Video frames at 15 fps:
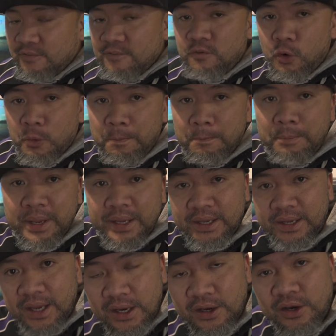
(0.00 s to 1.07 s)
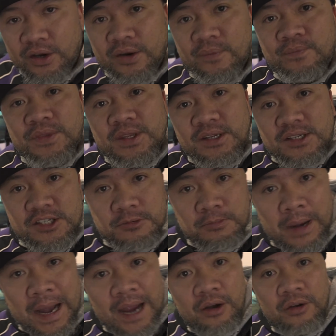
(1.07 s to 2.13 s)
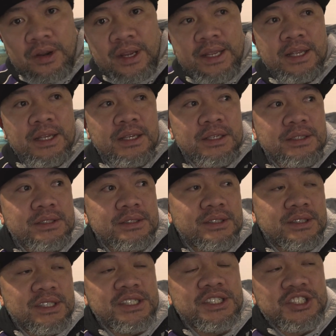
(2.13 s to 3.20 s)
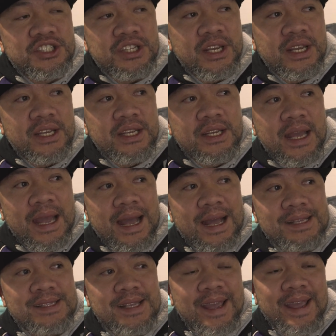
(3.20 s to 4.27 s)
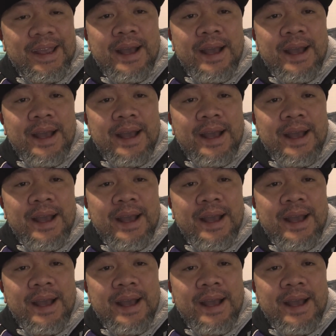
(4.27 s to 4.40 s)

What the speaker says: for beginner aspiring DJ as a